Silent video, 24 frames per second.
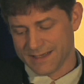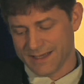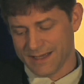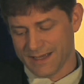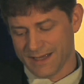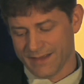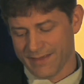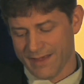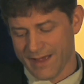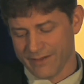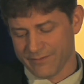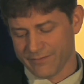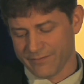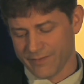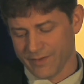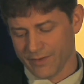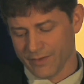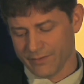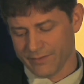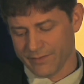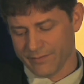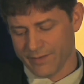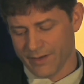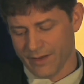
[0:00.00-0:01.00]
That
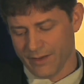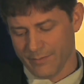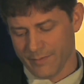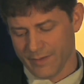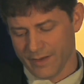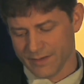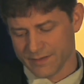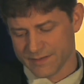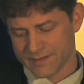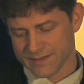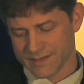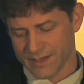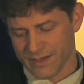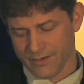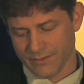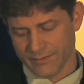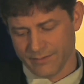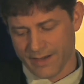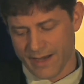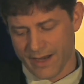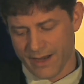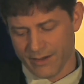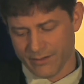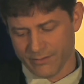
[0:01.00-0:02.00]
field development
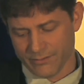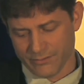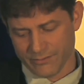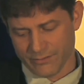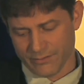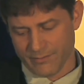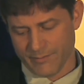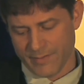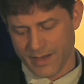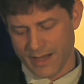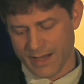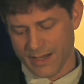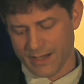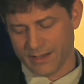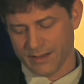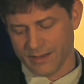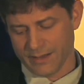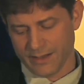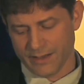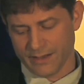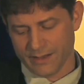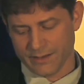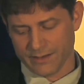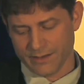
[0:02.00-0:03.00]
slowed down
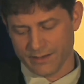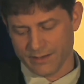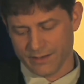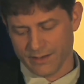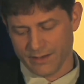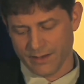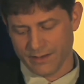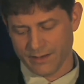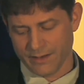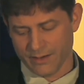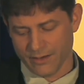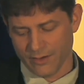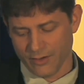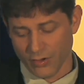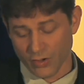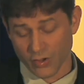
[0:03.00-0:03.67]
dramatically in the